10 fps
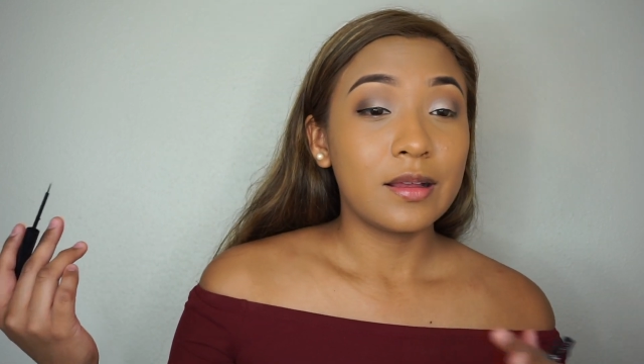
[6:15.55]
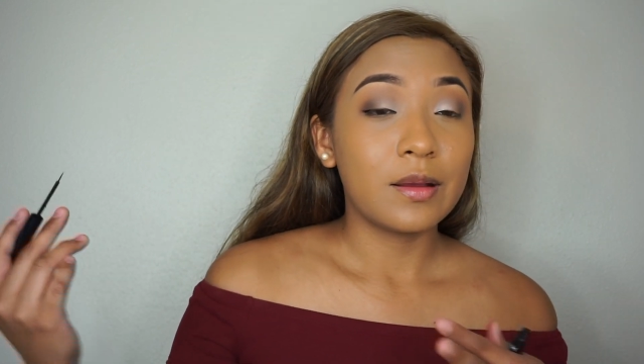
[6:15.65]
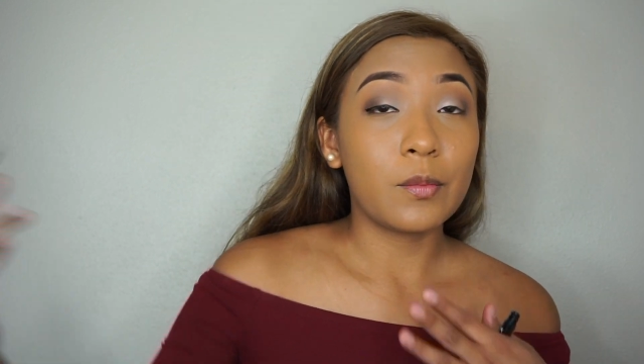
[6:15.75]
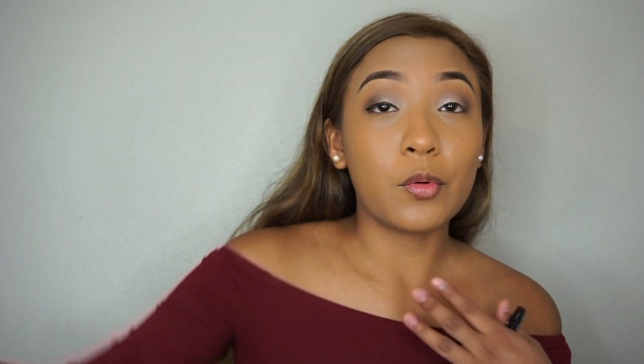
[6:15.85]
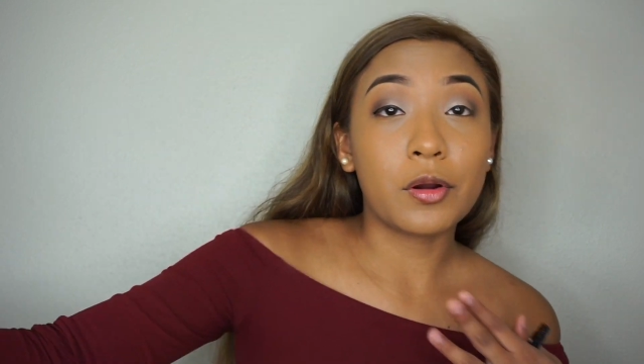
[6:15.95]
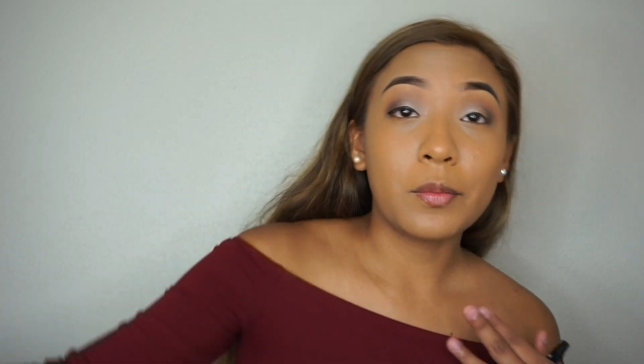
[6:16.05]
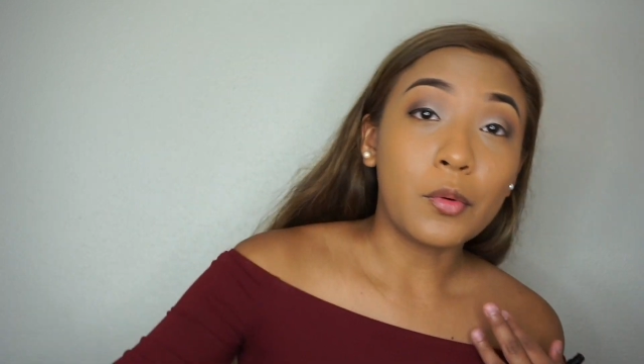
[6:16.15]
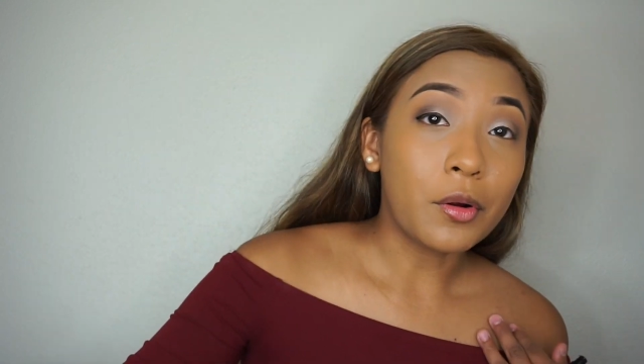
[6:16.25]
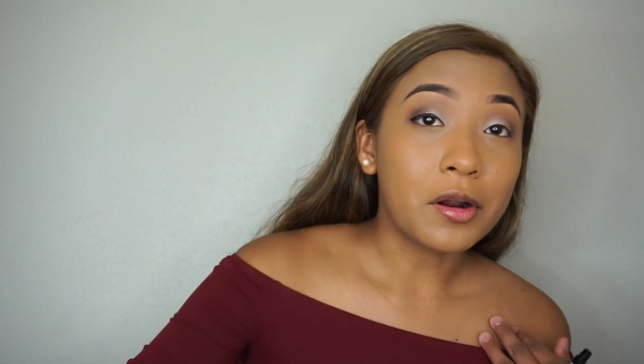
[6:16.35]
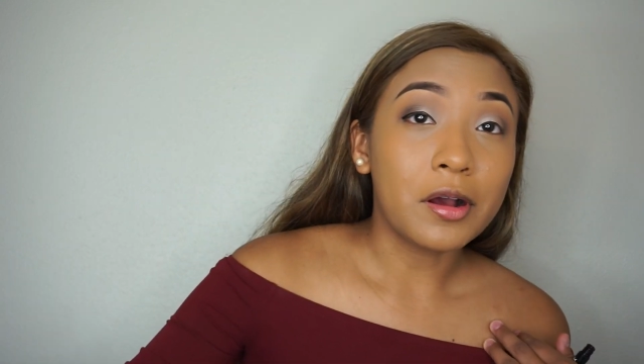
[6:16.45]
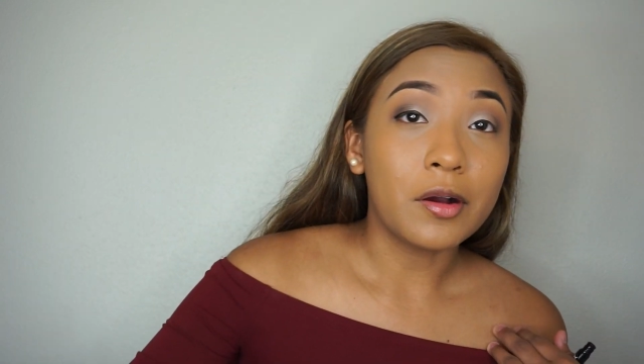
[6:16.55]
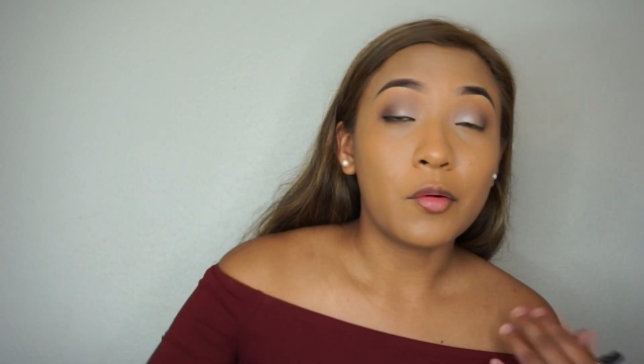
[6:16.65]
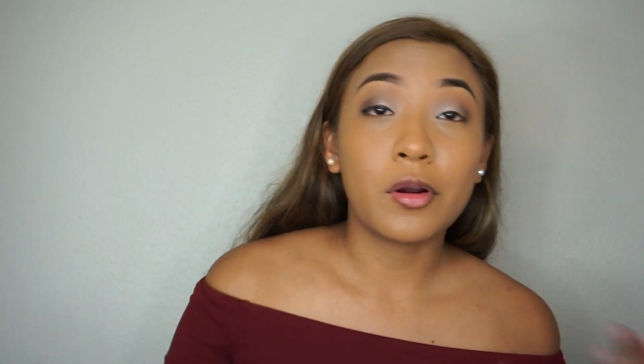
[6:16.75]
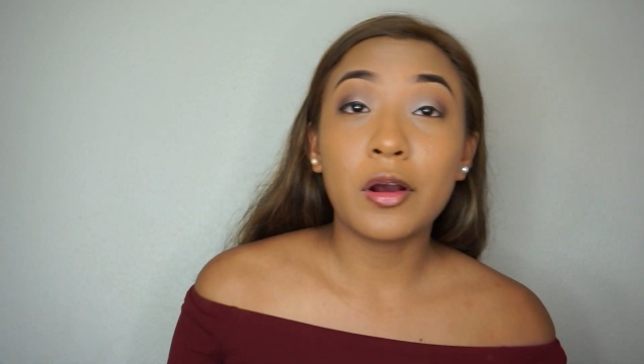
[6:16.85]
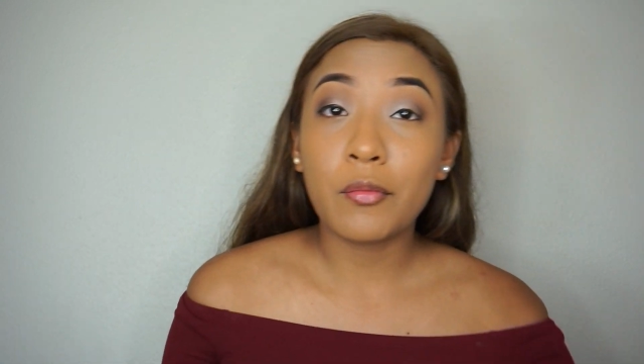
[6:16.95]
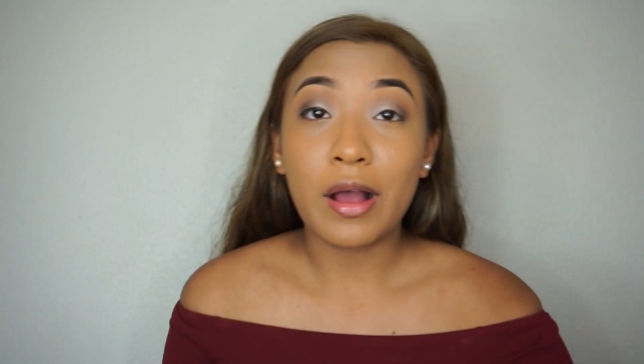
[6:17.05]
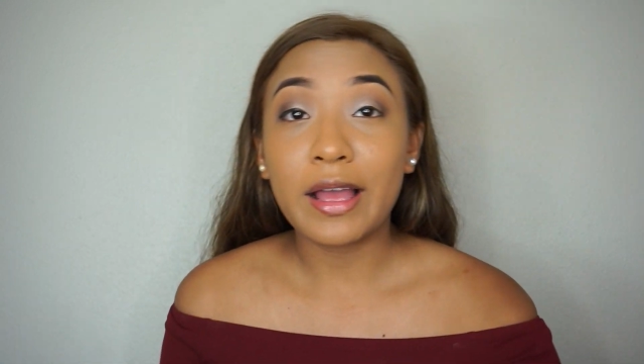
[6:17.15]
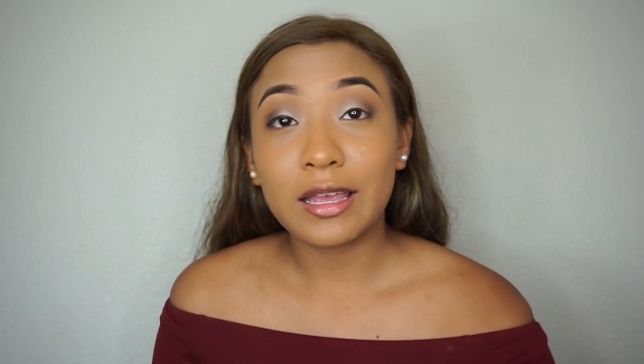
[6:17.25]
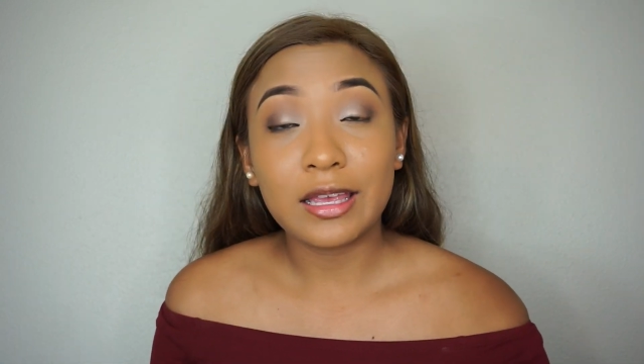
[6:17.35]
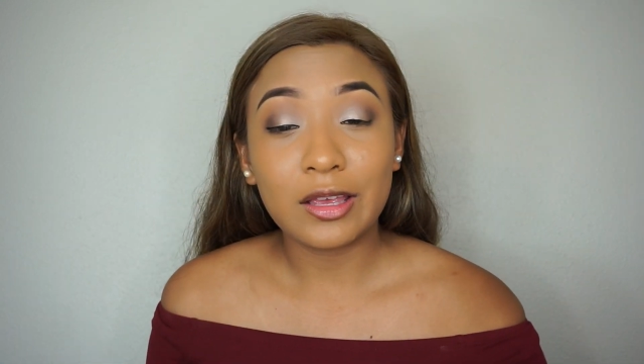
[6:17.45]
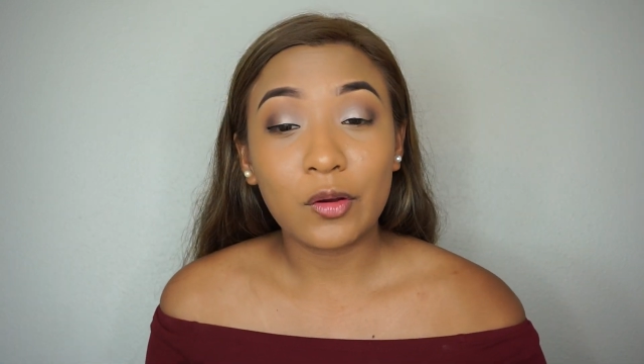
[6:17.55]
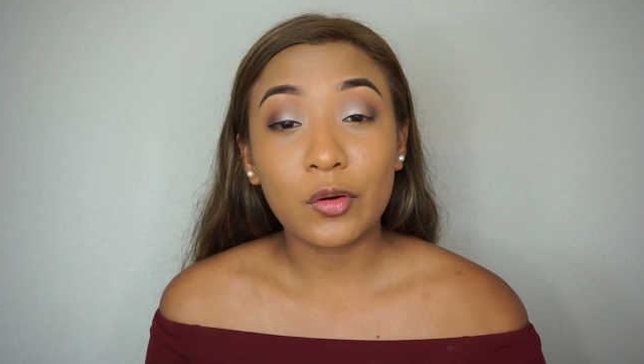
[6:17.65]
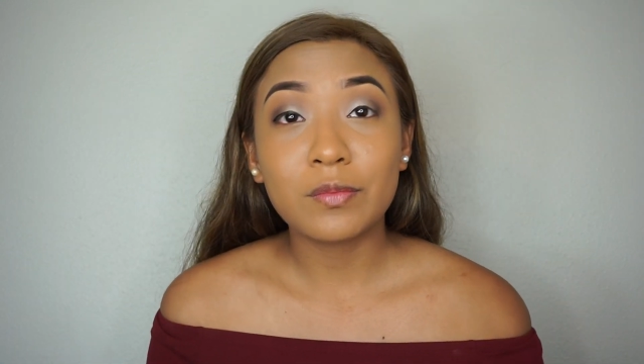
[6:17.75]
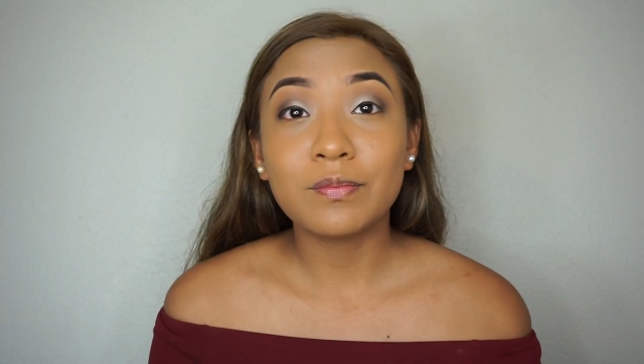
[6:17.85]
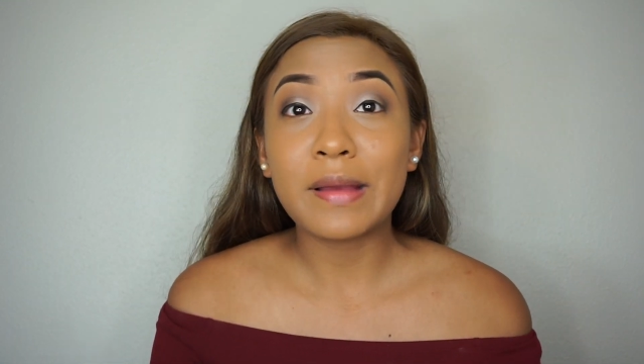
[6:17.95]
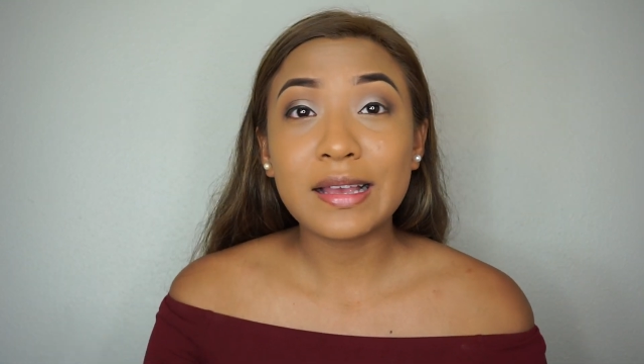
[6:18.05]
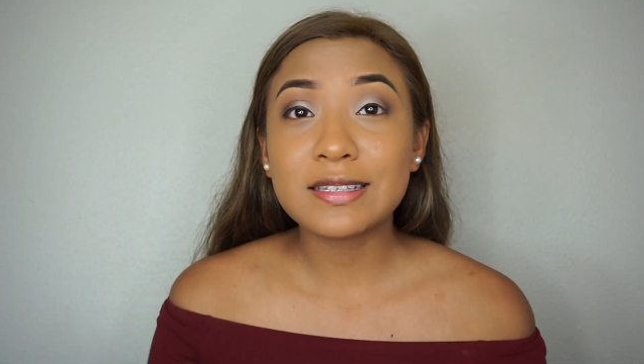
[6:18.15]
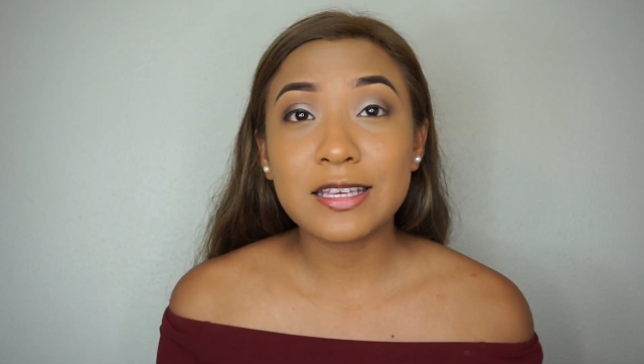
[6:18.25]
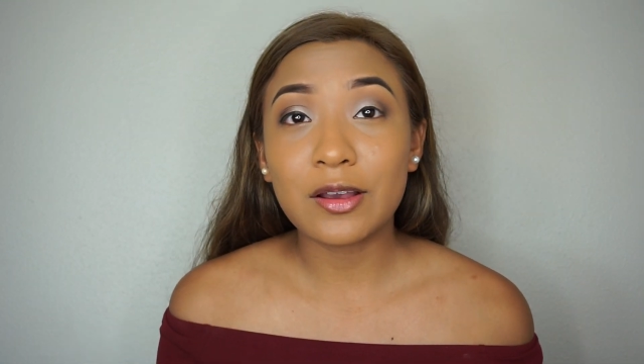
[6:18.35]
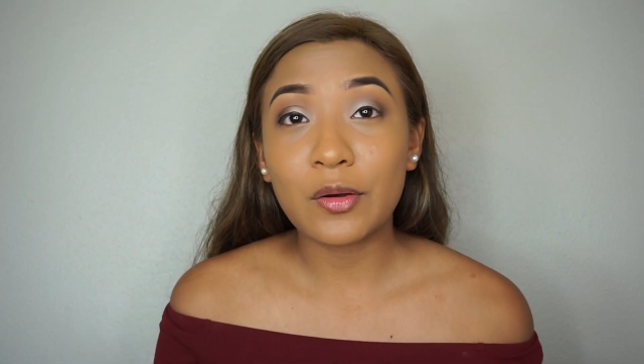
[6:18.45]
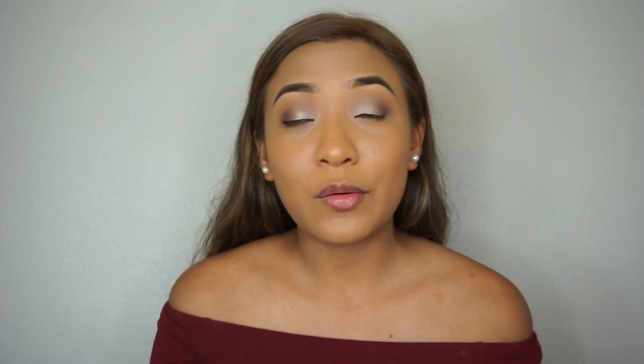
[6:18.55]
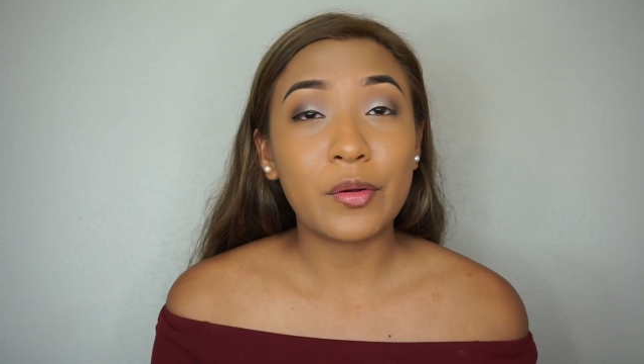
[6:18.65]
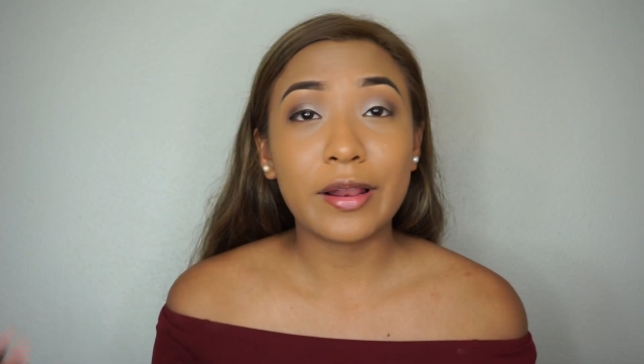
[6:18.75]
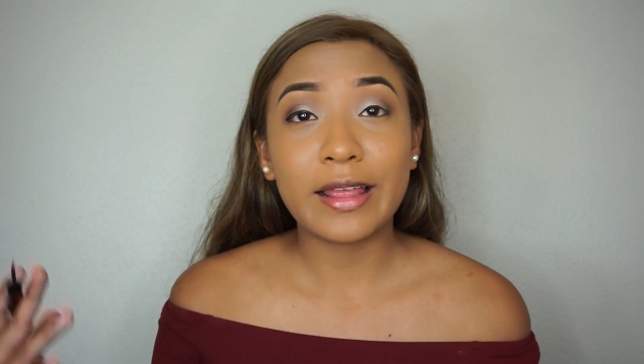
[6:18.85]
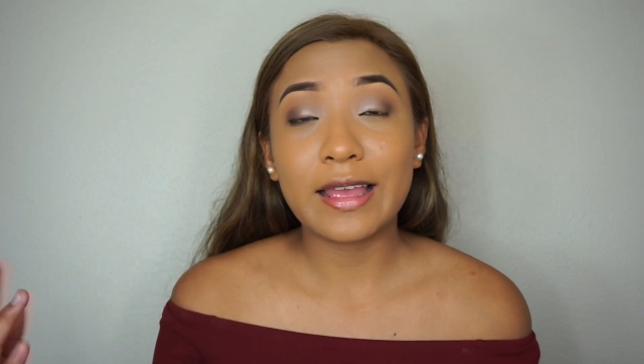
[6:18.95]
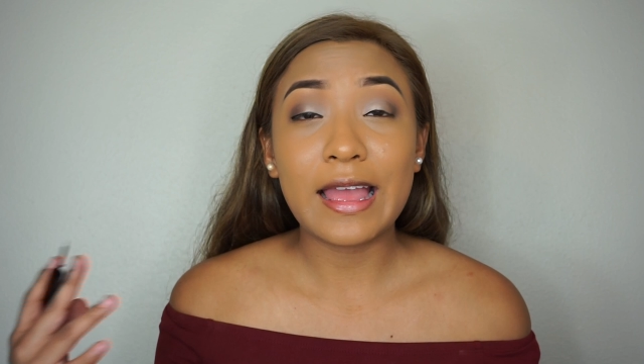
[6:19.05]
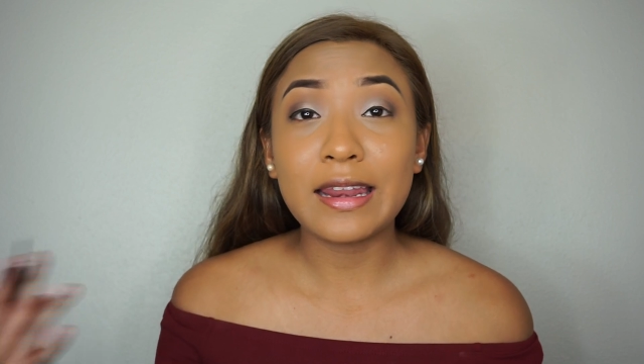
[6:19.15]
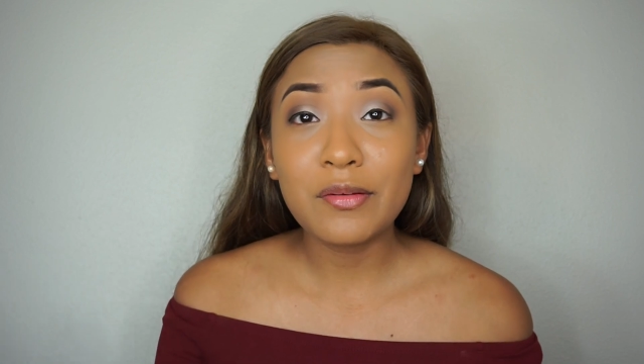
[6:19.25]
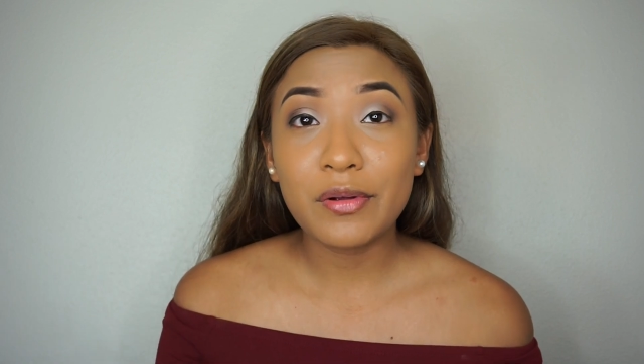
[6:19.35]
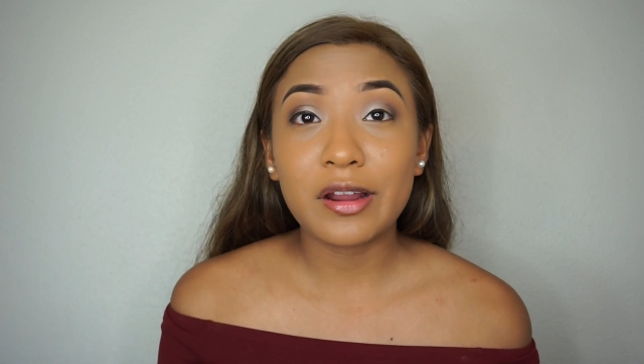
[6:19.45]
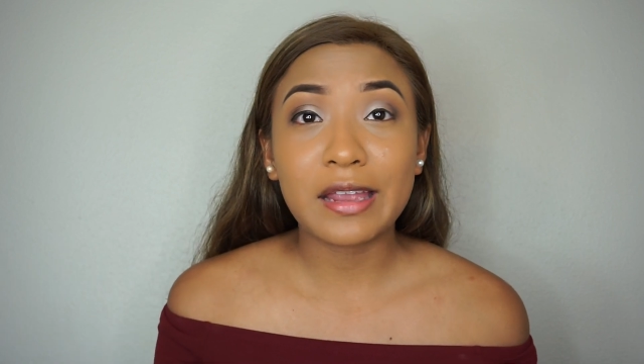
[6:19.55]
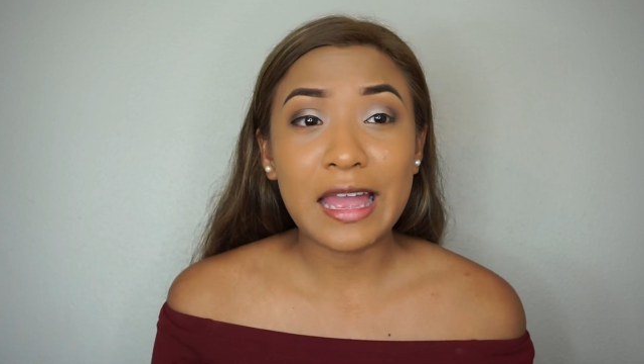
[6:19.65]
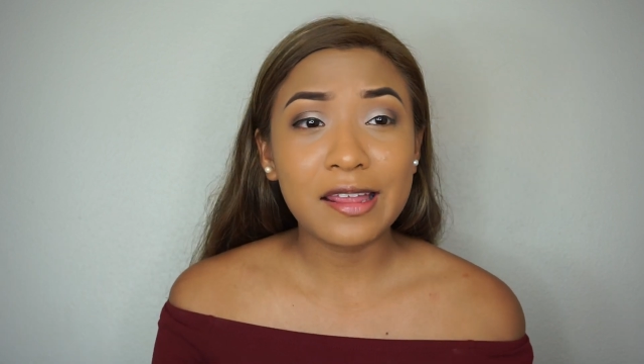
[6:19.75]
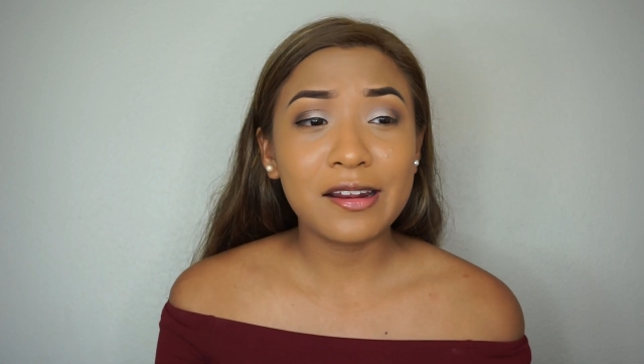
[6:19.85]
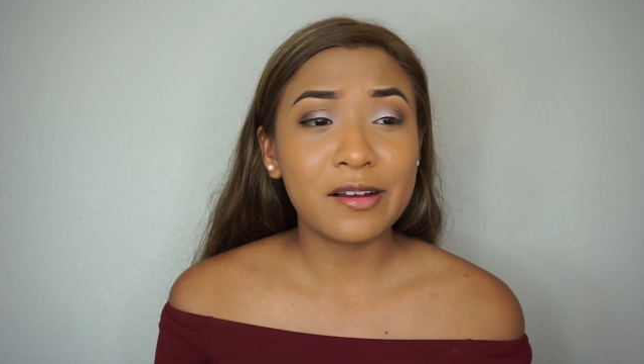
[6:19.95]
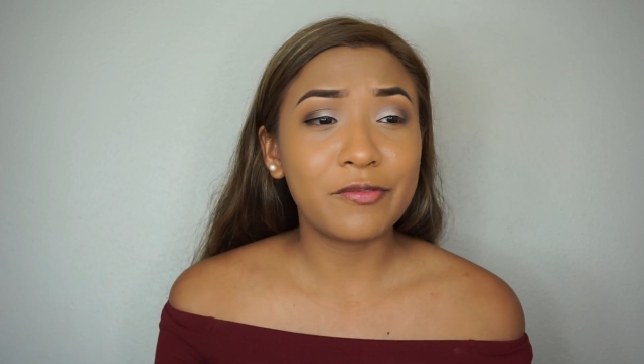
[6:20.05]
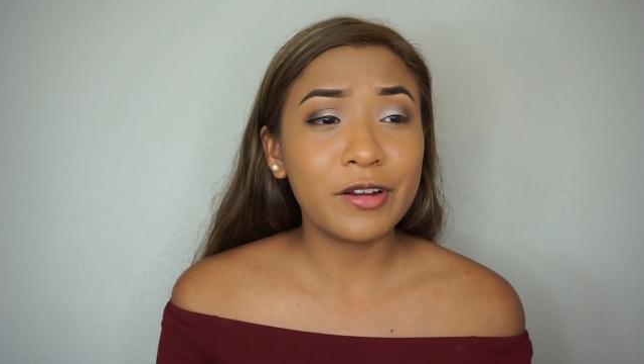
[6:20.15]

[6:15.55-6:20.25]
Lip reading: Bora Bora or Hawaii or Mexico or like anywhere, Canada,